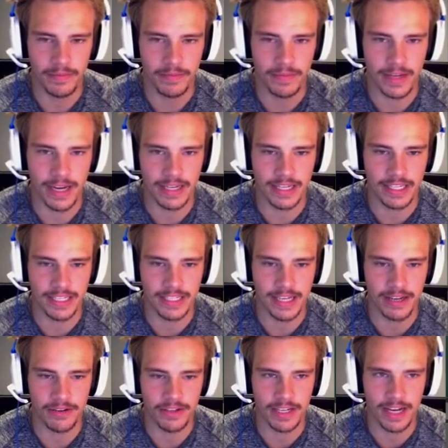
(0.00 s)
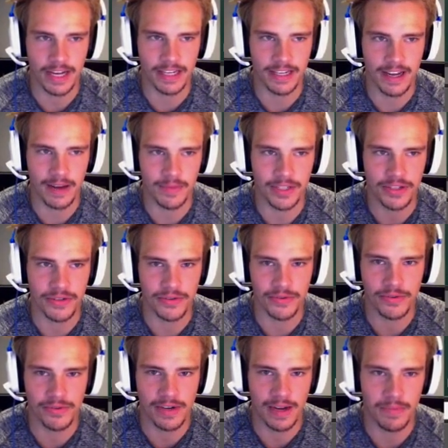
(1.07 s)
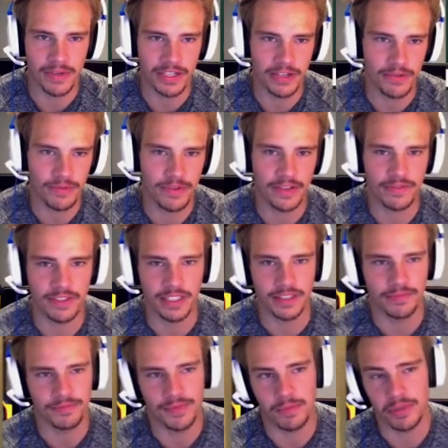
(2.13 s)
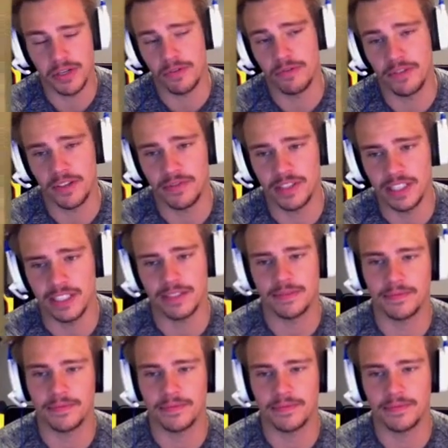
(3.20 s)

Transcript: ninety Excel, you kind of got me sold. I'm going to go fifty. I'm going to go fifty.